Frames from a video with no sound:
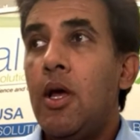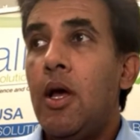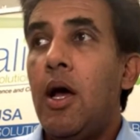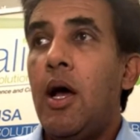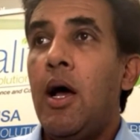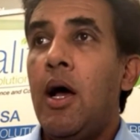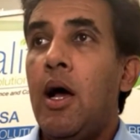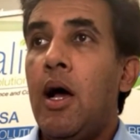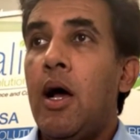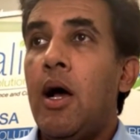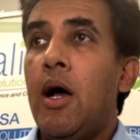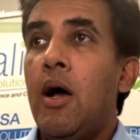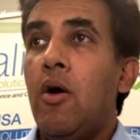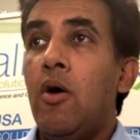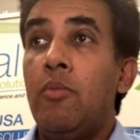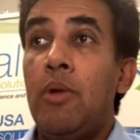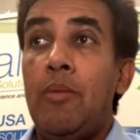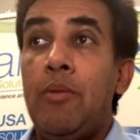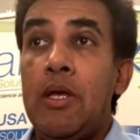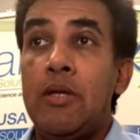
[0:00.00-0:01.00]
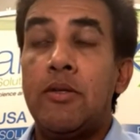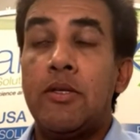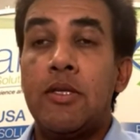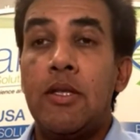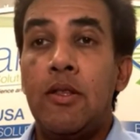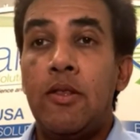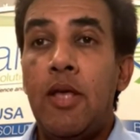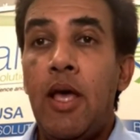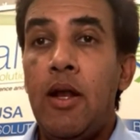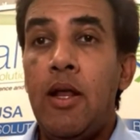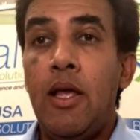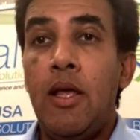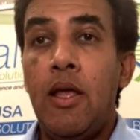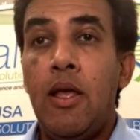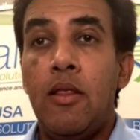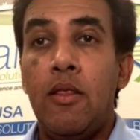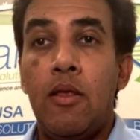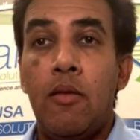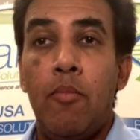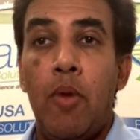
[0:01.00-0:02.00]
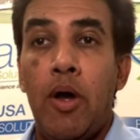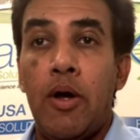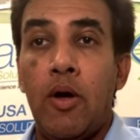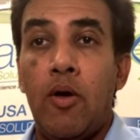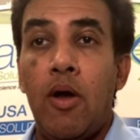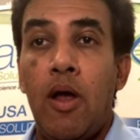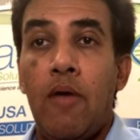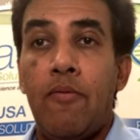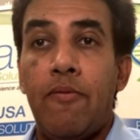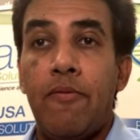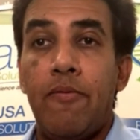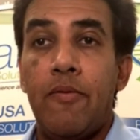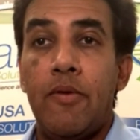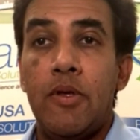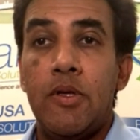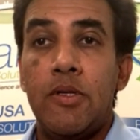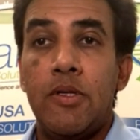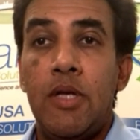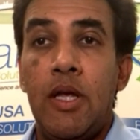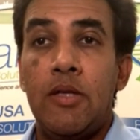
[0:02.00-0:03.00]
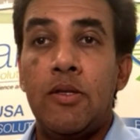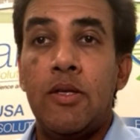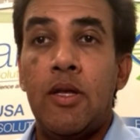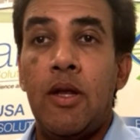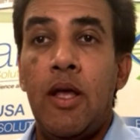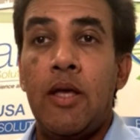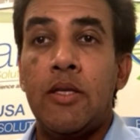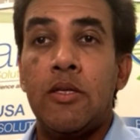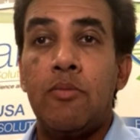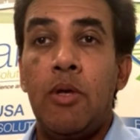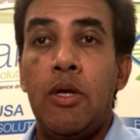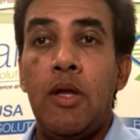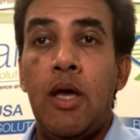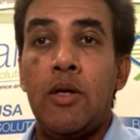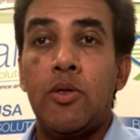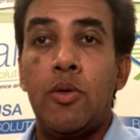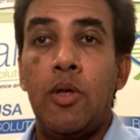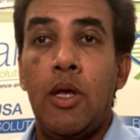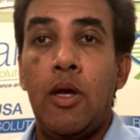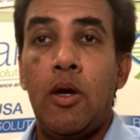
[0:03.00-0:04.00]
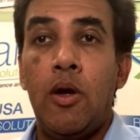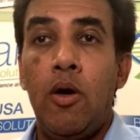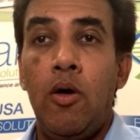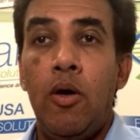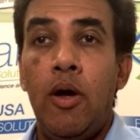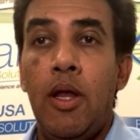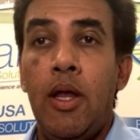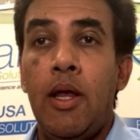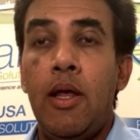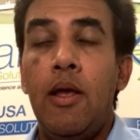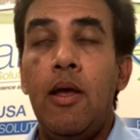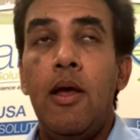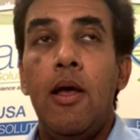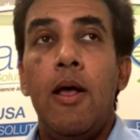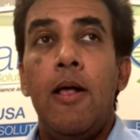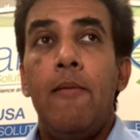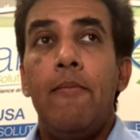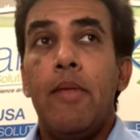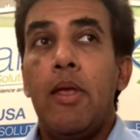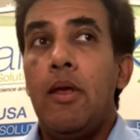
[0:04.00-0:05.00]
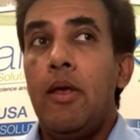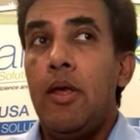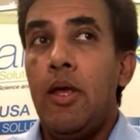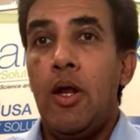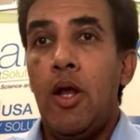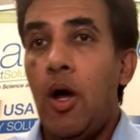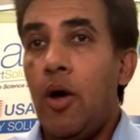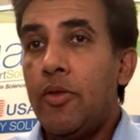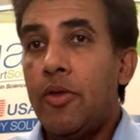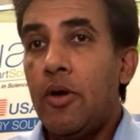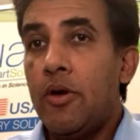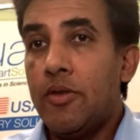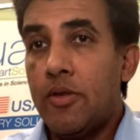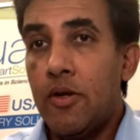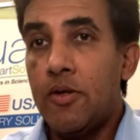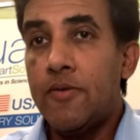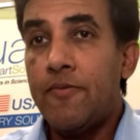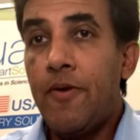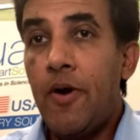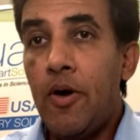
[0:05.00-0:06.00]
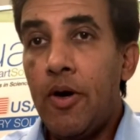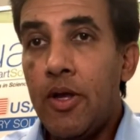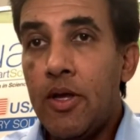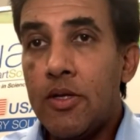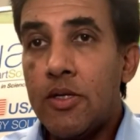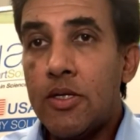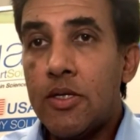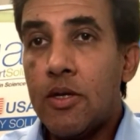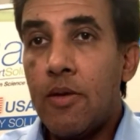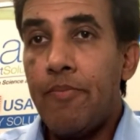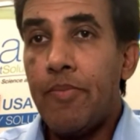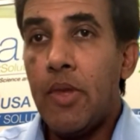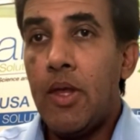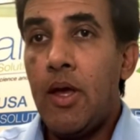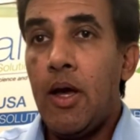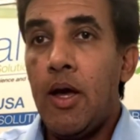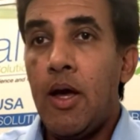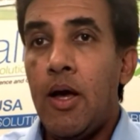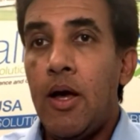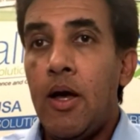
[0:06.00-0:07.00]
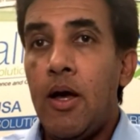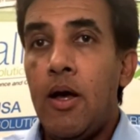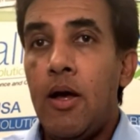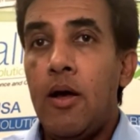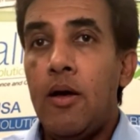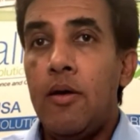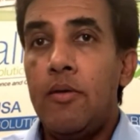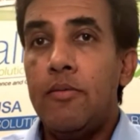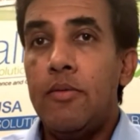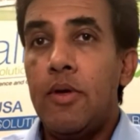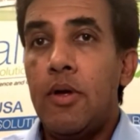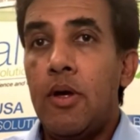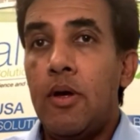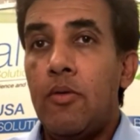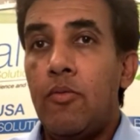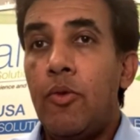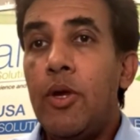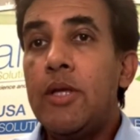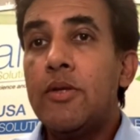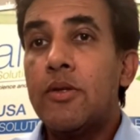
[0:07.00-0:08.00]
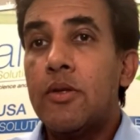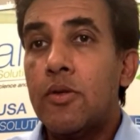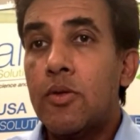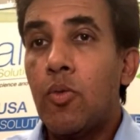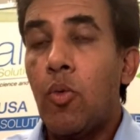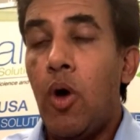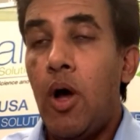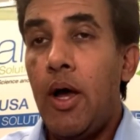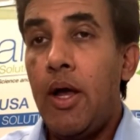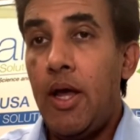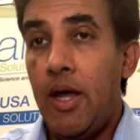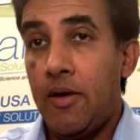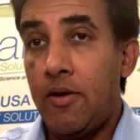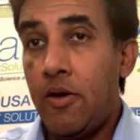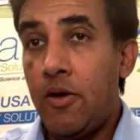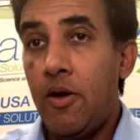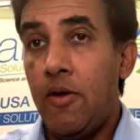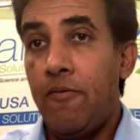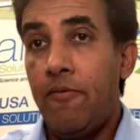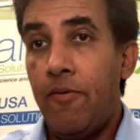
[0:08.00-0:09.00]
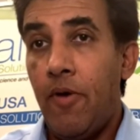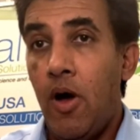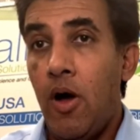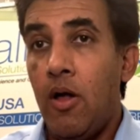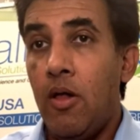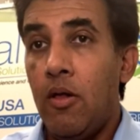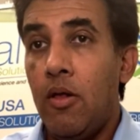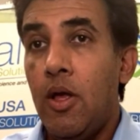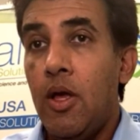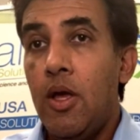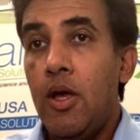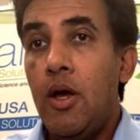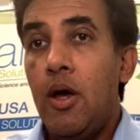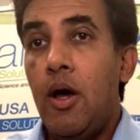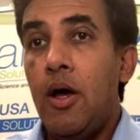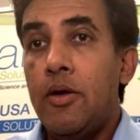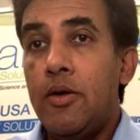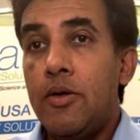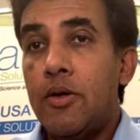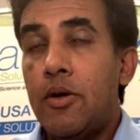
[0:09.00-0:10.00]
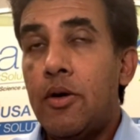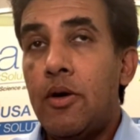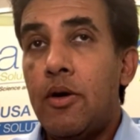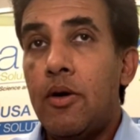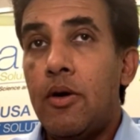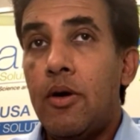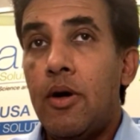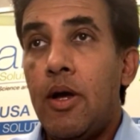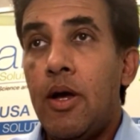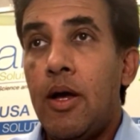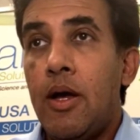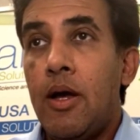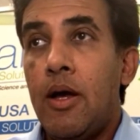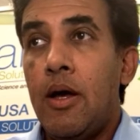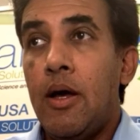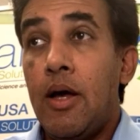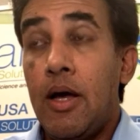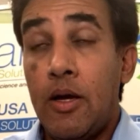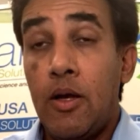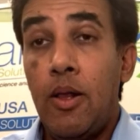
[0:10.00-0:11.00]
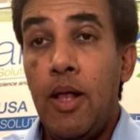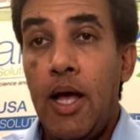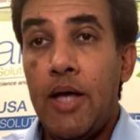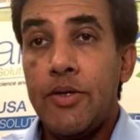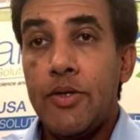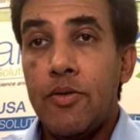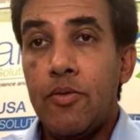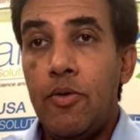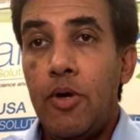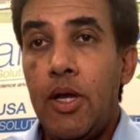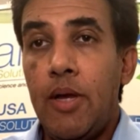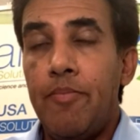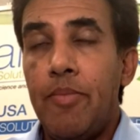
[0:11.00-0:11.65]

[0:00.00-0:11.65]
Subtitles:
or maybe it's synthetic and the monograph states that it has to be naturally occurring. There's various reasons why it could fall under a Class 3.